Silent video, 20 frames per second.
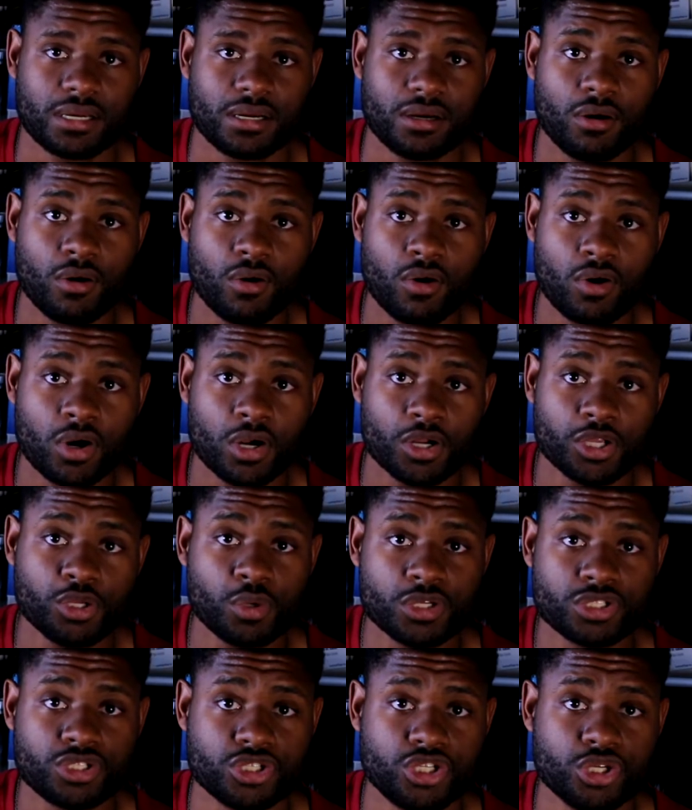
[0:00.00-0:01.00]
or you
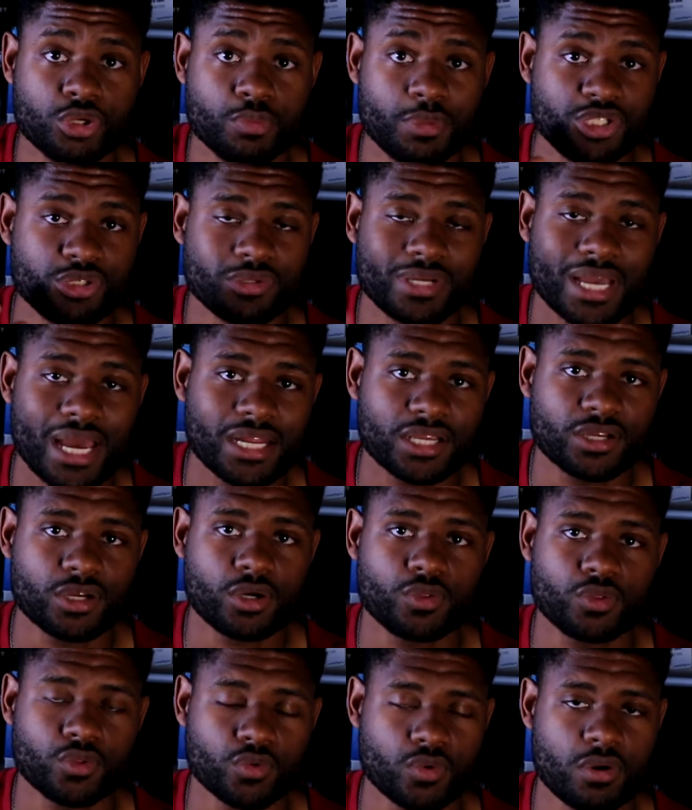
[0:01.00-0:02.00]
want to do, but you got to
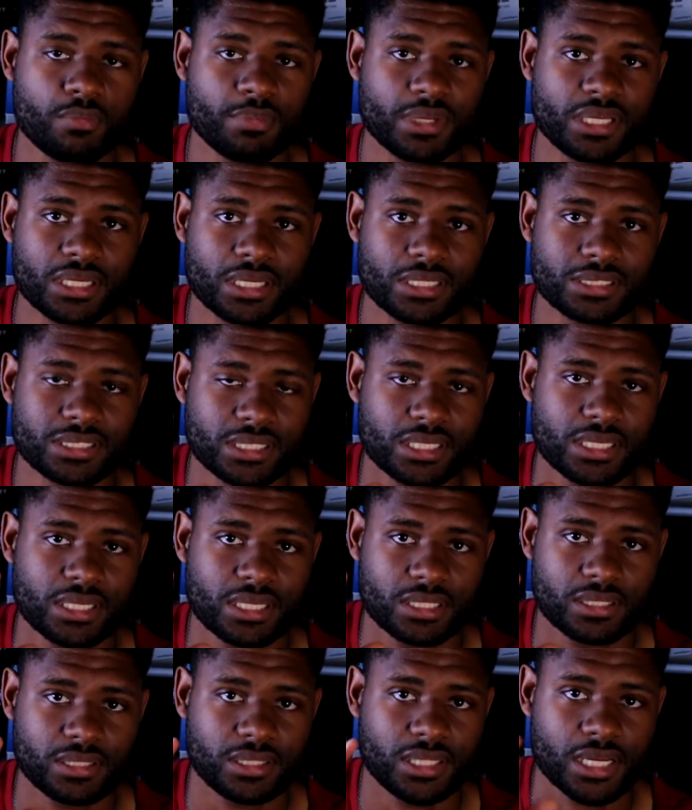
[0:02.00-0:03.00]
go through them because
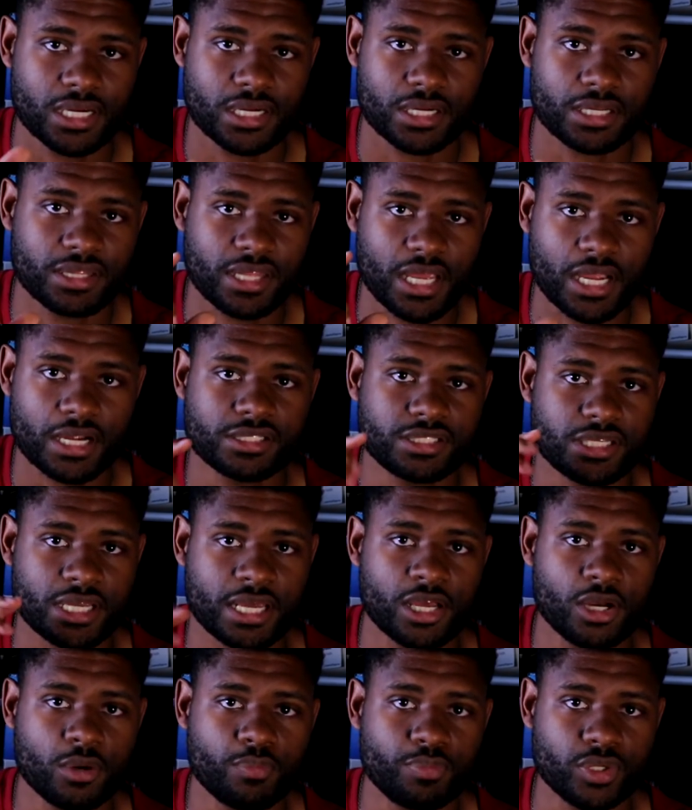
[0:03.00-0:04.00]
they're there to
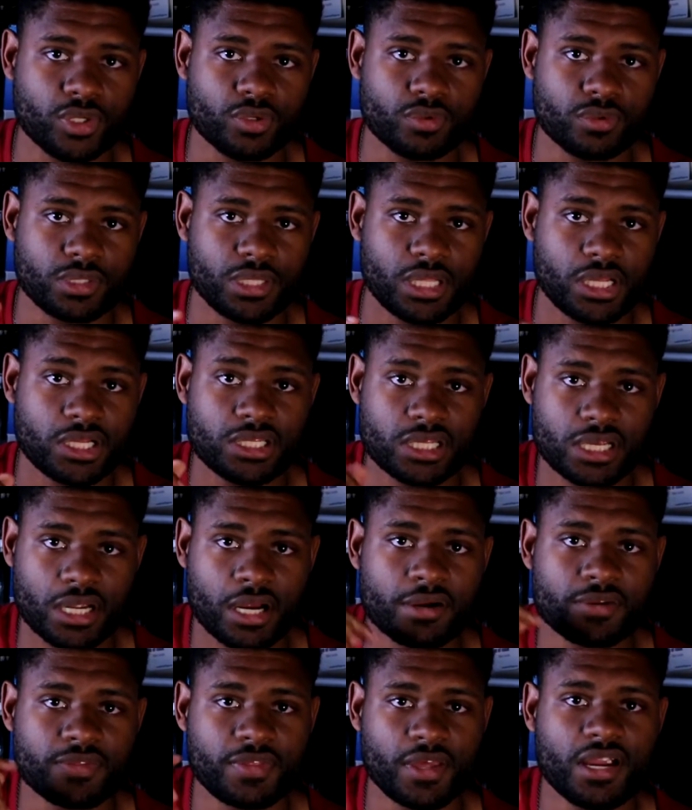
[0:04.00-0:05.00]
help you. They
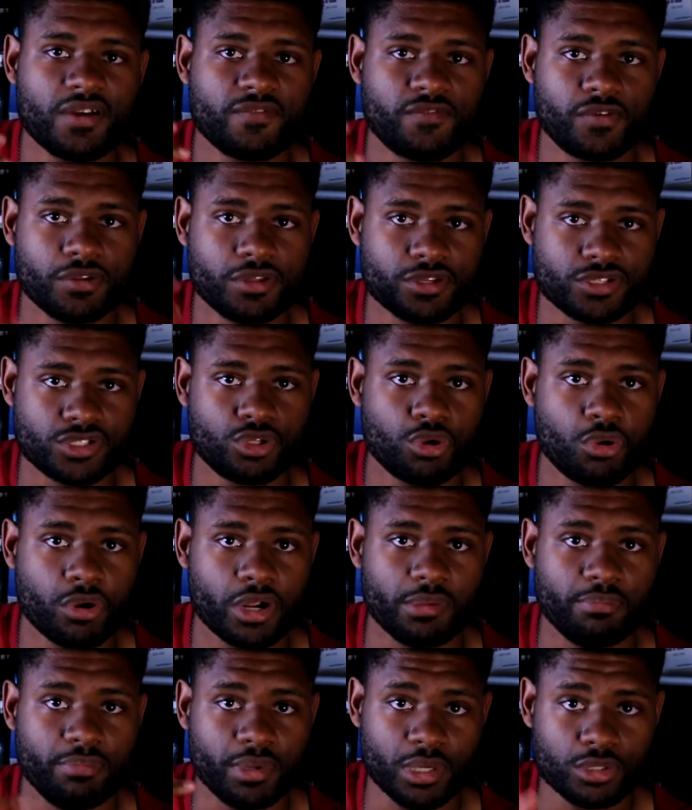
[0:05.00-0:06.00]
are there for the
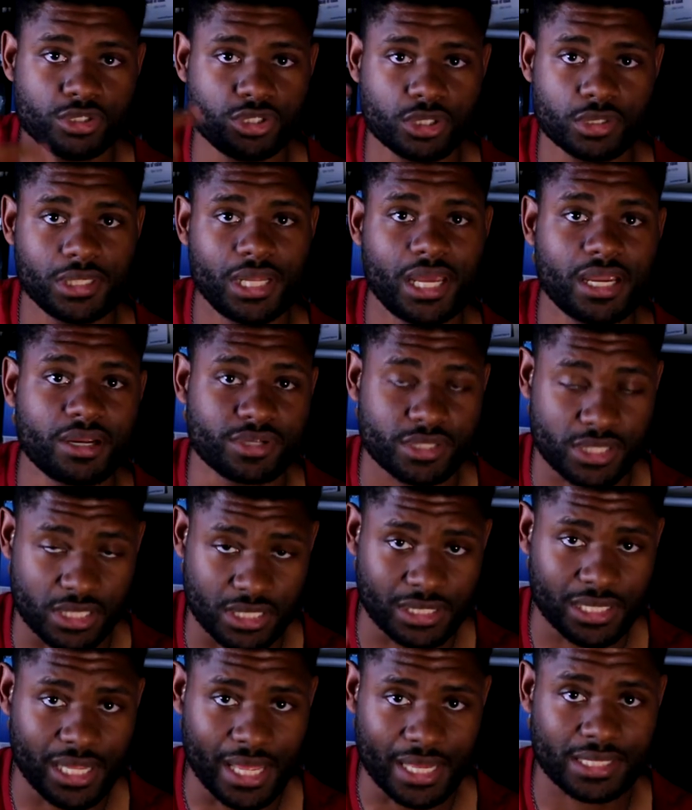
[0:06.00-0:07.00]
story. Build your
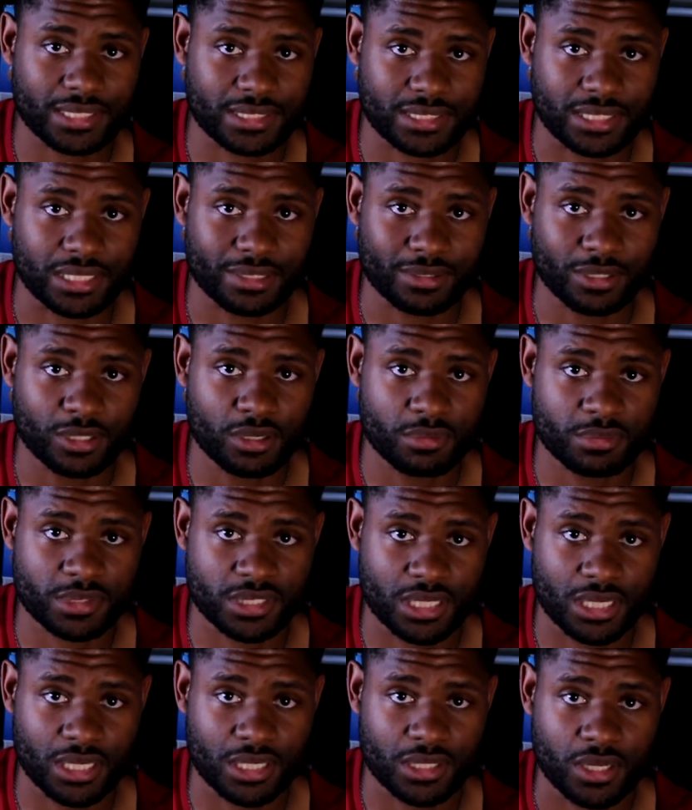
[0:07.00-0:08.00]
legacy. You know what I'm
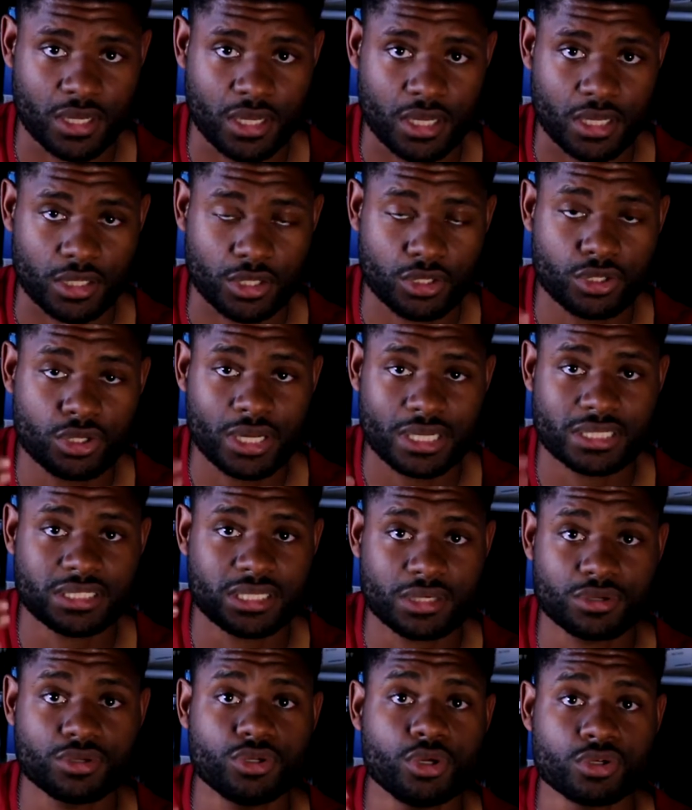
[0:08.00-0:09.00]
saying? You got to
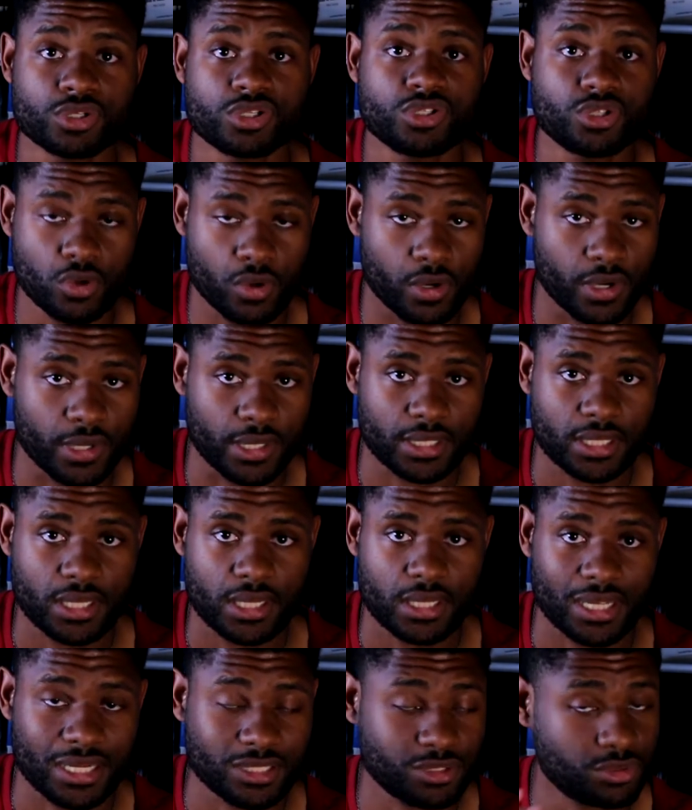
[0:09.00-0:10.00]
tell your story.
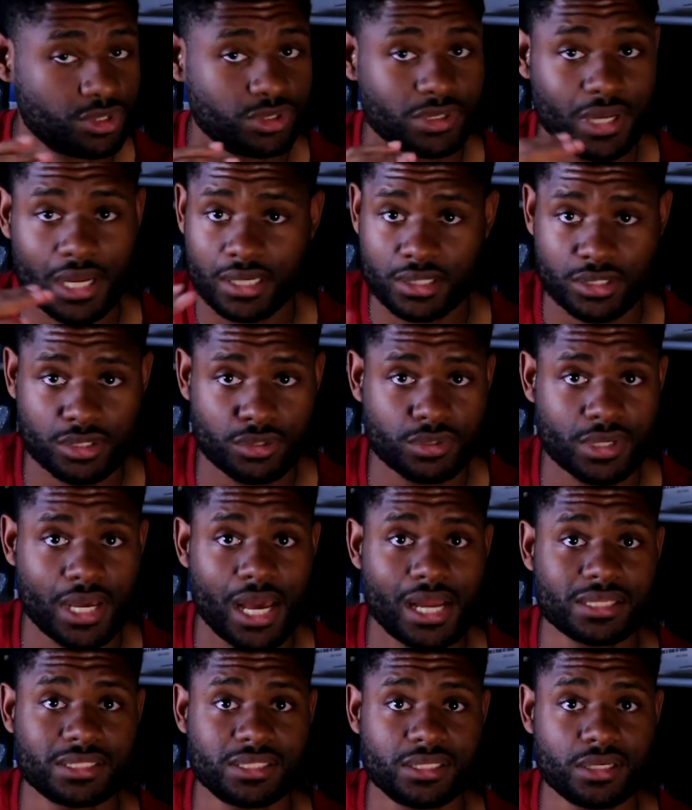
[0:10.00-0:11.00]
That's what you got to do. You
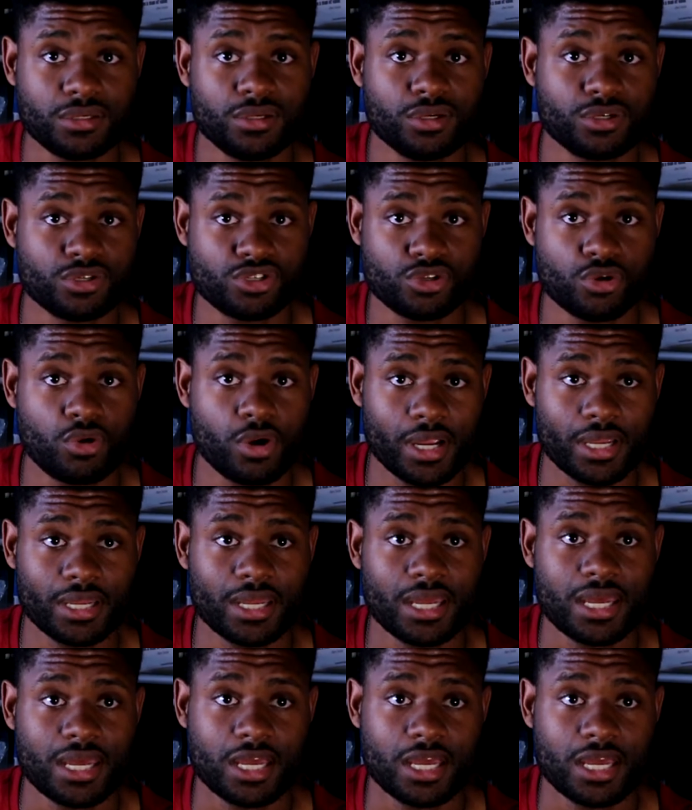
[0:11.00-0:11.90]
got to tell your story.